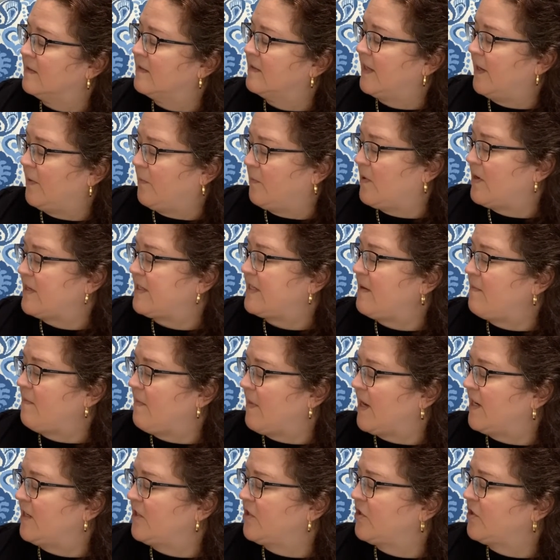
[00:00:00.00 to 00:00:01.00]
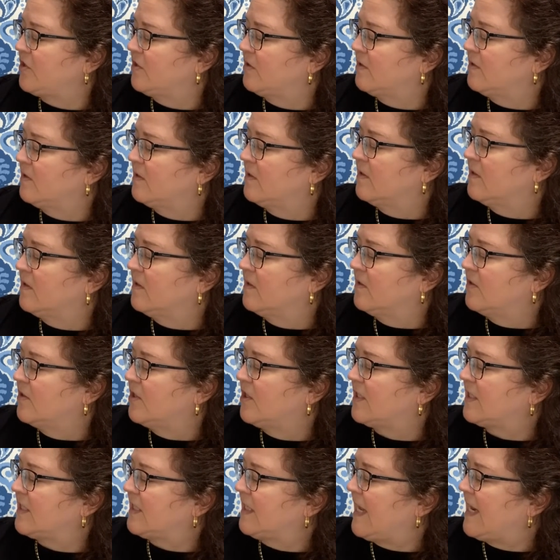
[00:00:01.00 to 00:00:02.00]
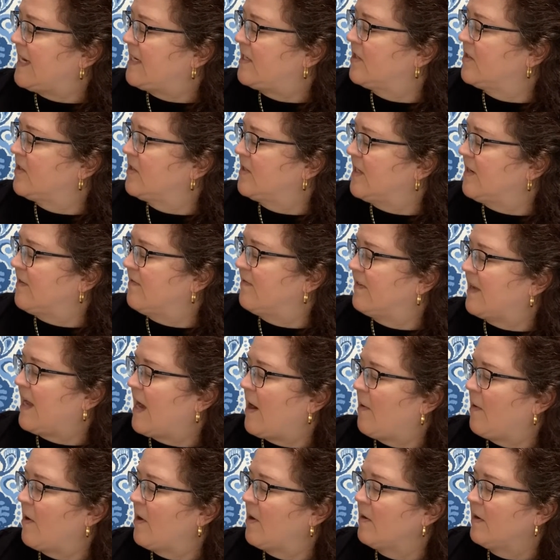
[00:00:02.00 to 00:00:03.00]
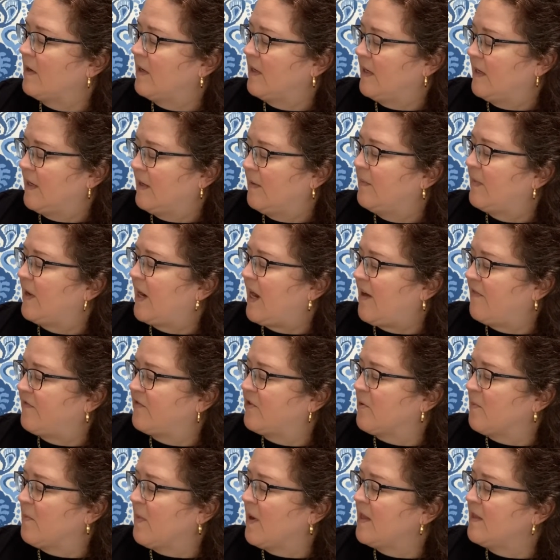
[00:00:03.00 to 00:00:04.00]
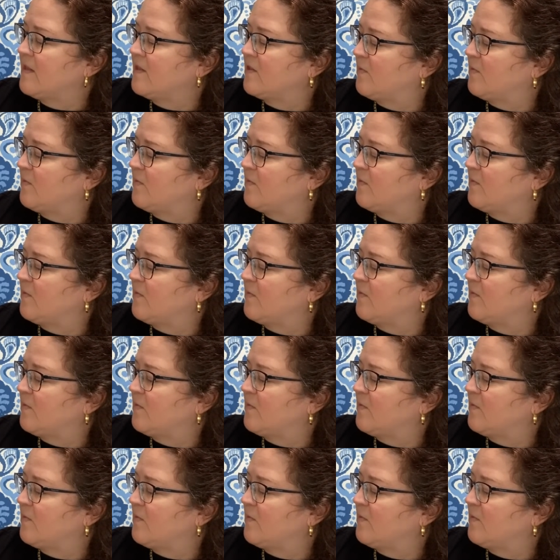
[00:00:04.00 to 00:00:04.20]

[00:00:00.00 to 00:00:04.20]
It wasn't much, just lentils and flour, but after months